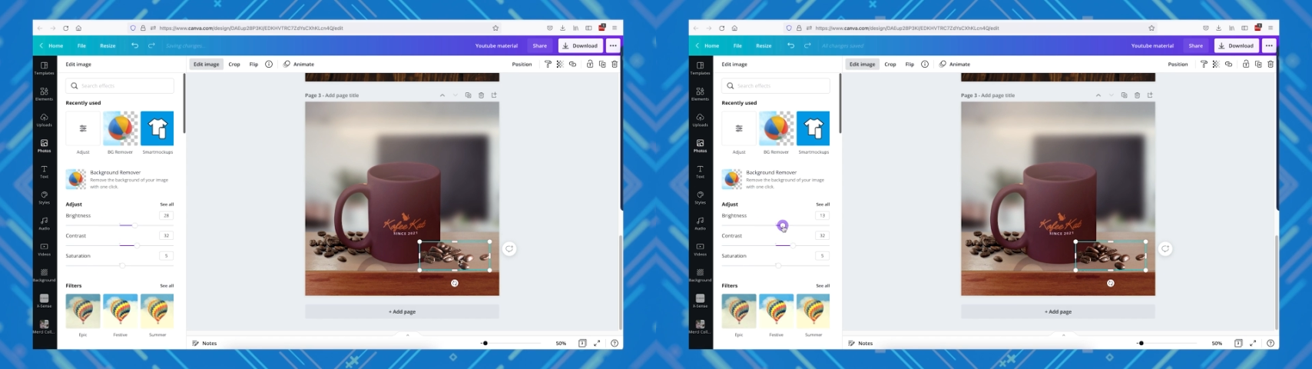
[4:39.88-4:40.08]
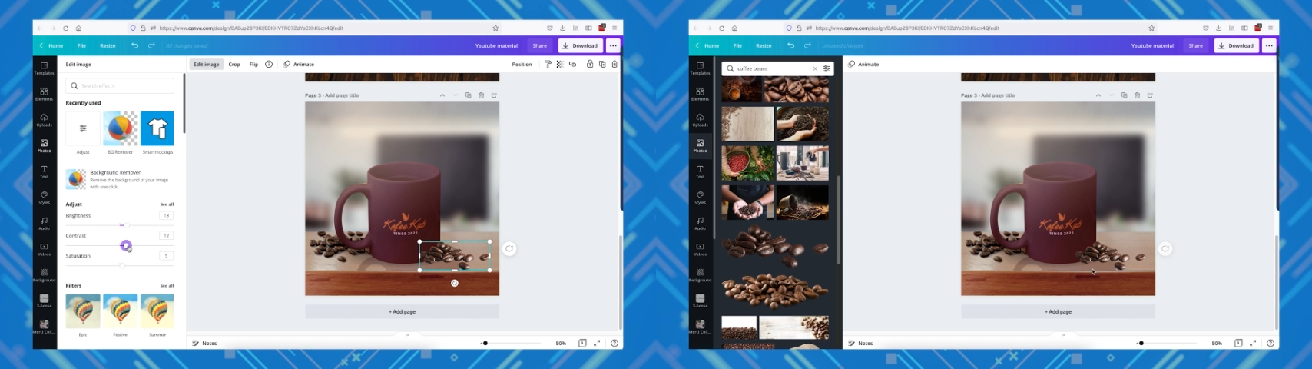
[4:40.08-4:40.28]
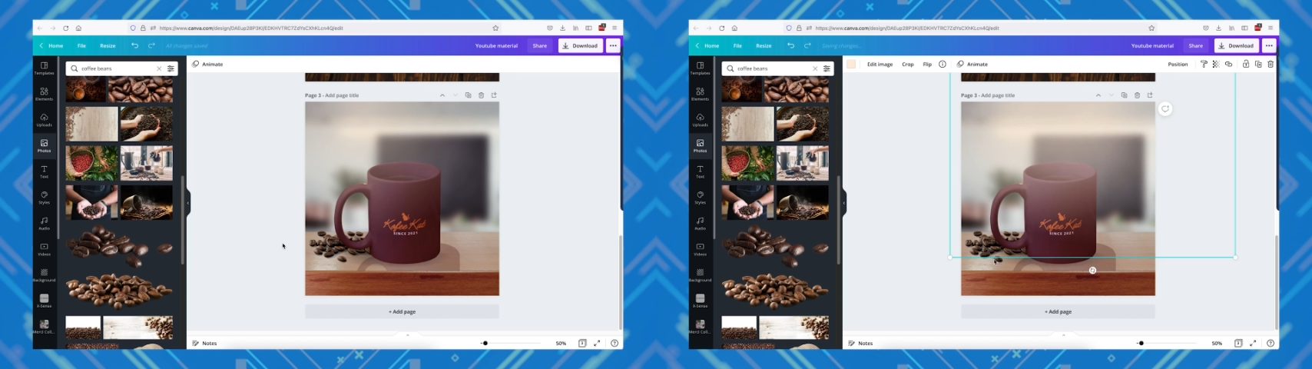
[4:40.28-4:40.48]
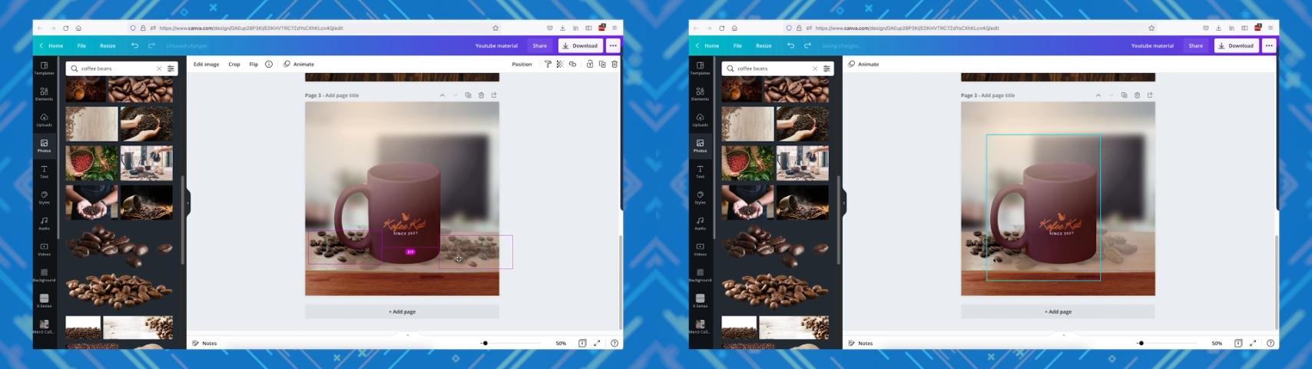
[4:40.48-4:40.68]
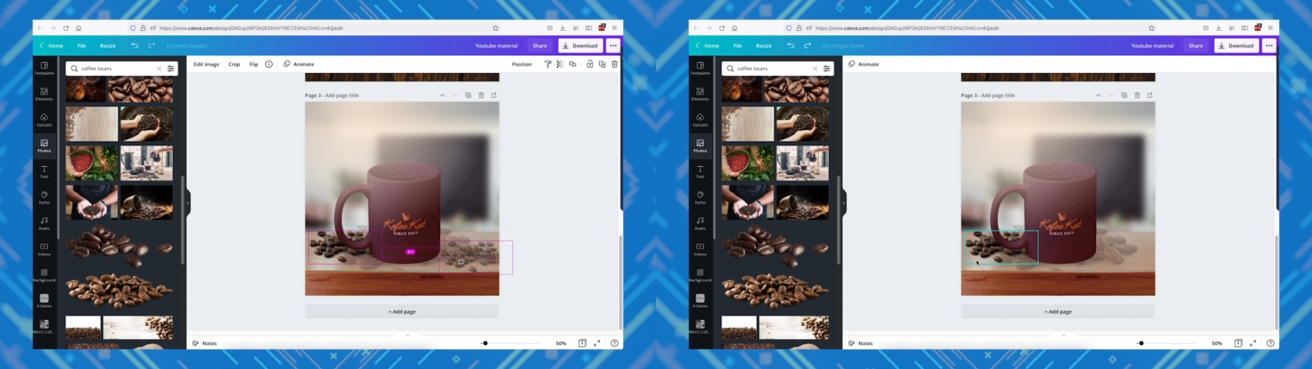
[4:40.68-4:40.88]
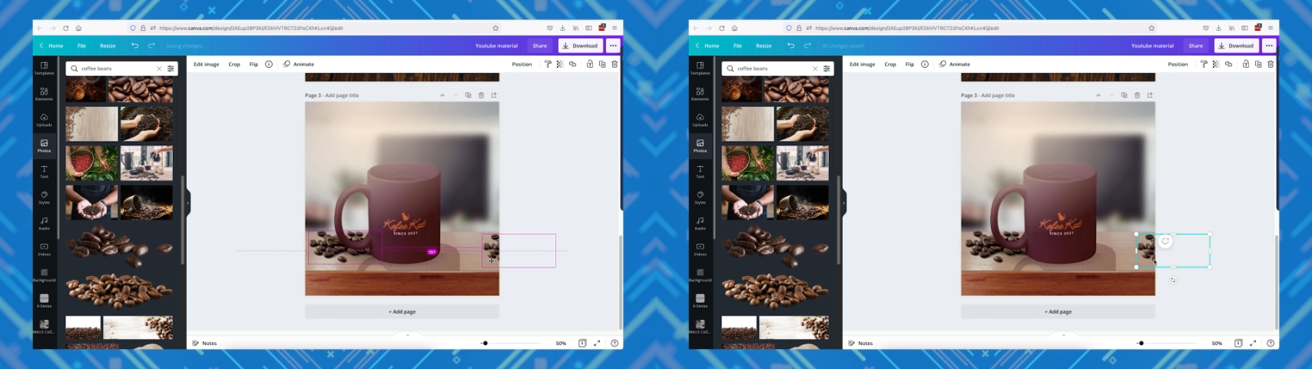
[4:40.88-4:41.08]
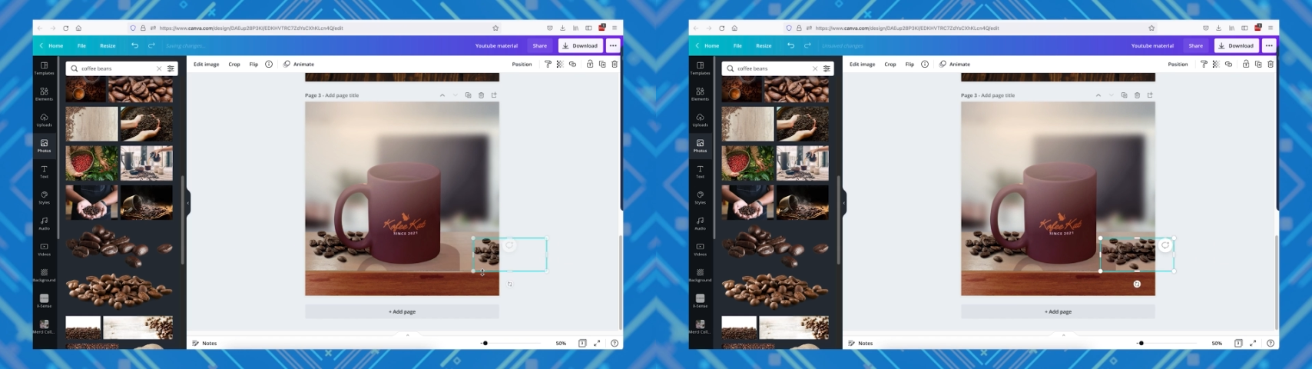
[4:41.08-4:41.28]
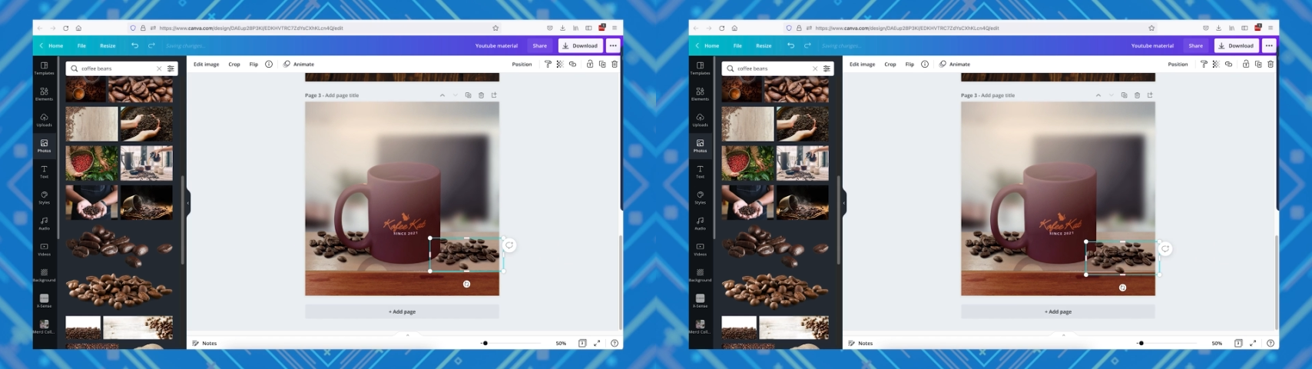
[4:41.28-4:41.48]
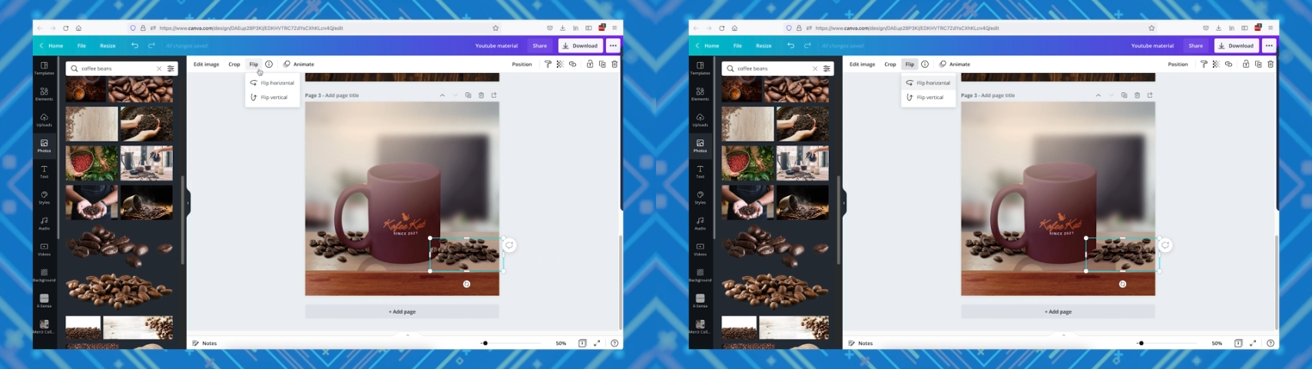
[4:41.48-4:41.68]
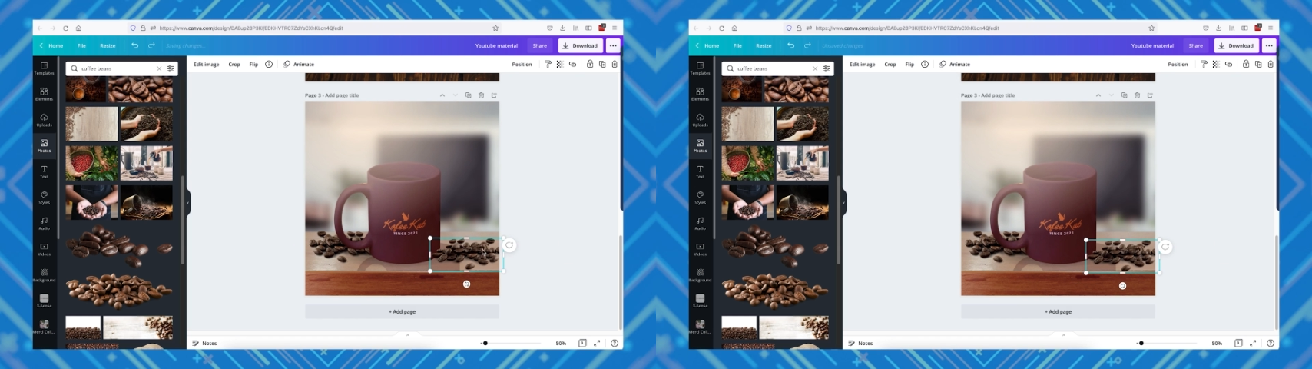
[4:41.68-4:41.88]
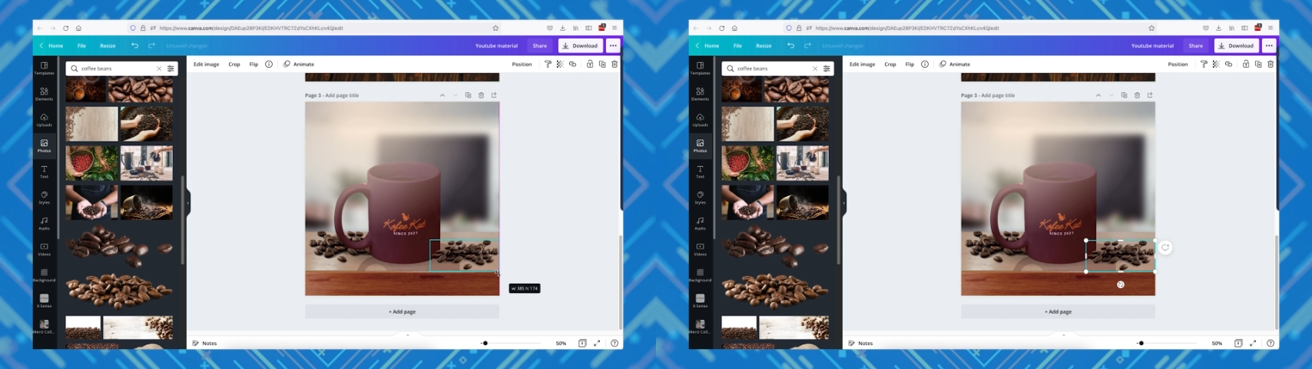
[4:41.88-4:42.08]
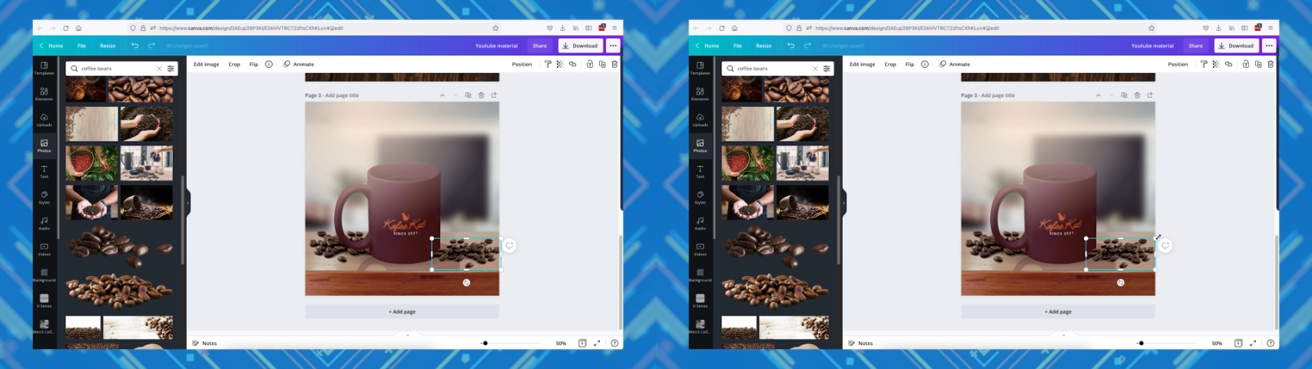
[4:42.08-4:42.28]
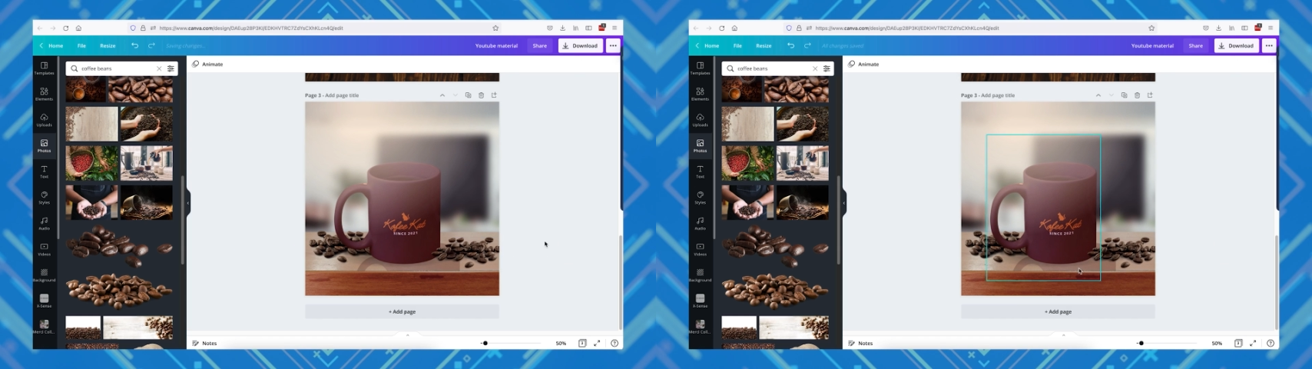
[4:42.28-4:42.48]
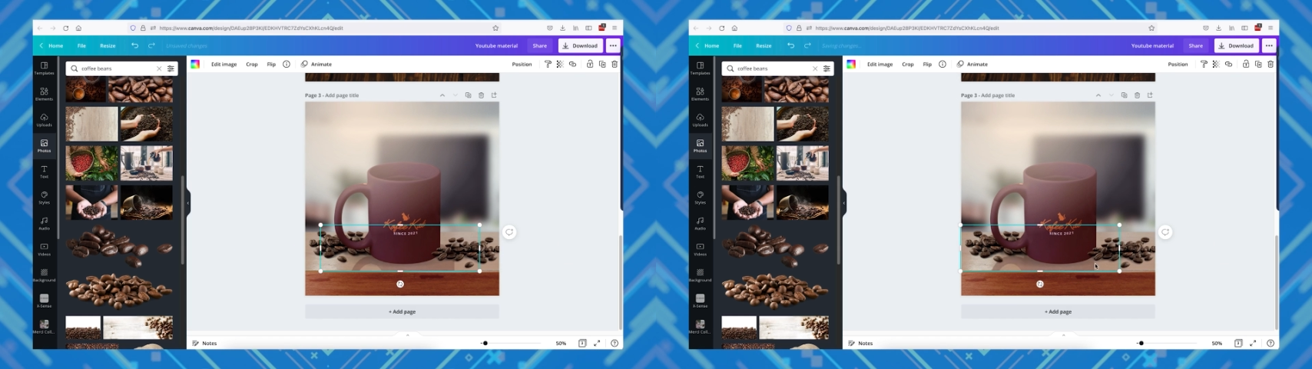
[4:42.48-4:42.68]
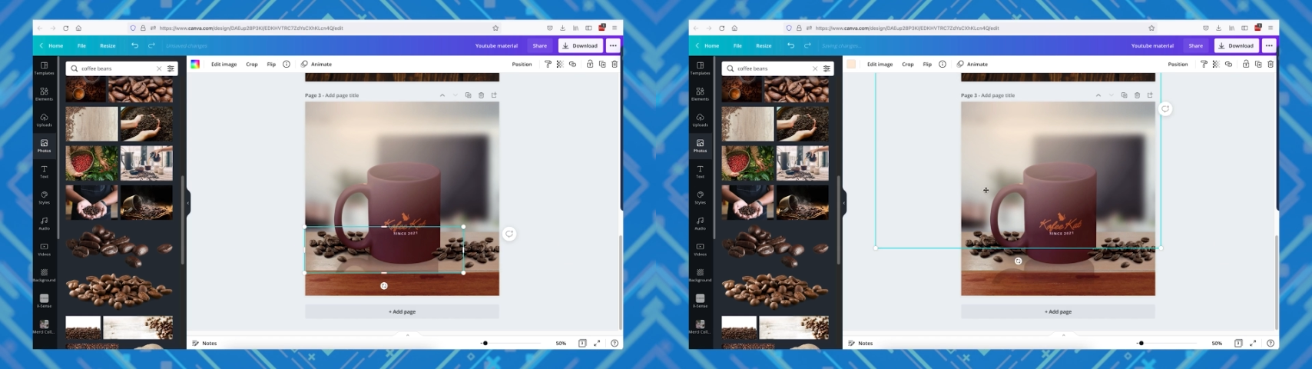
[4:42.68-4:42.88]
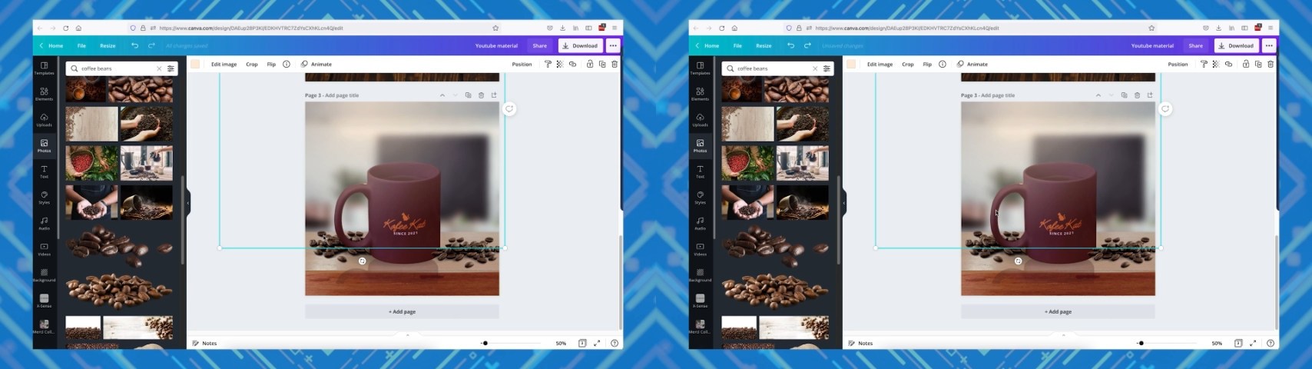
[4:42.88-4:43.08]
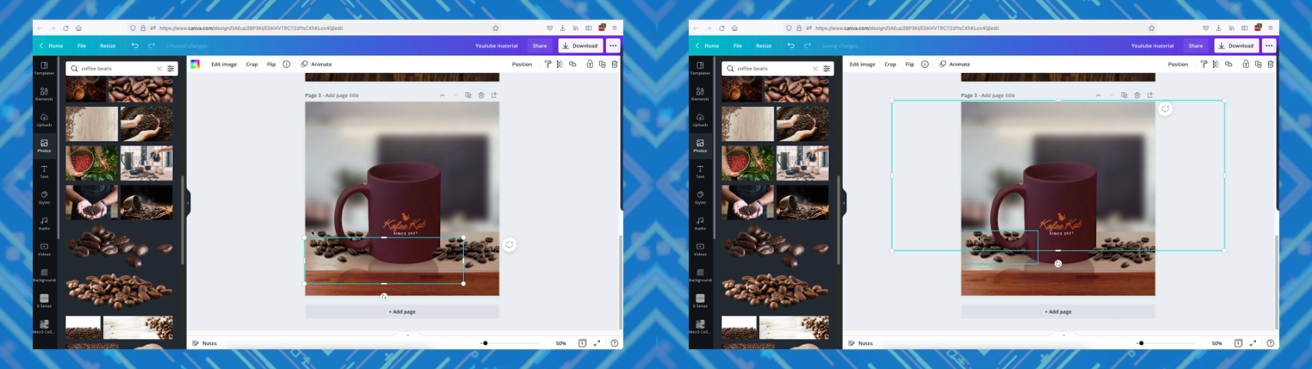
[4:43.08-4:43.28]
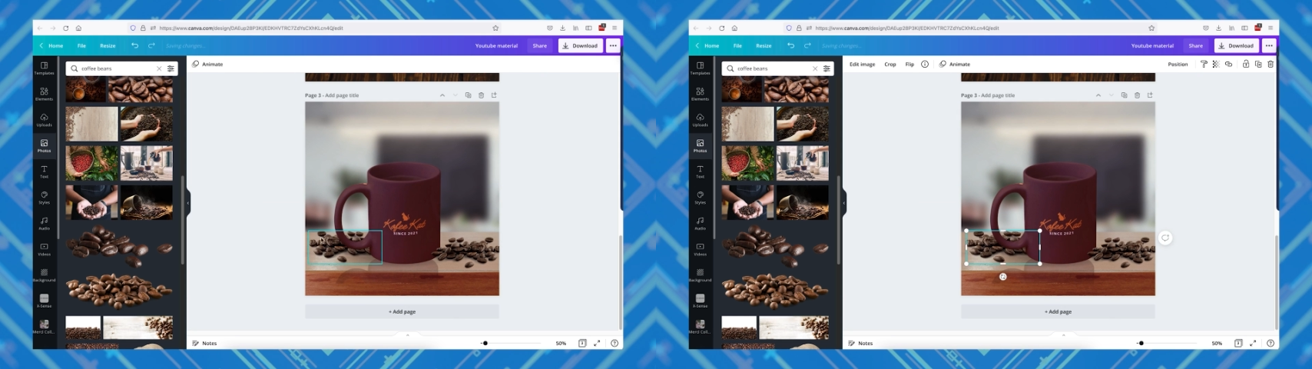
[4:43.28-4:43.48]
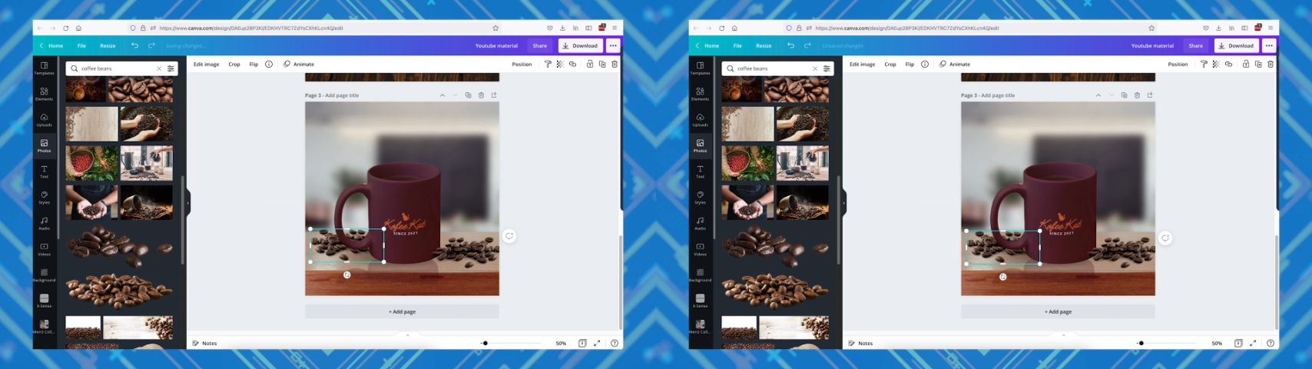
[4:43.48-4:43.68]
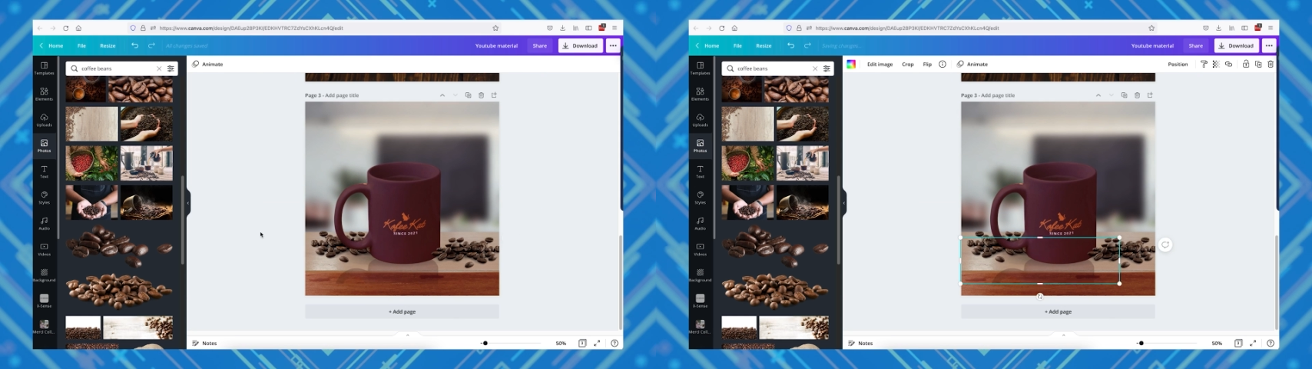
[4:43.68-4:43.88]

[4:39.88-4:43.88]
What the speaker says: (no speaker visible)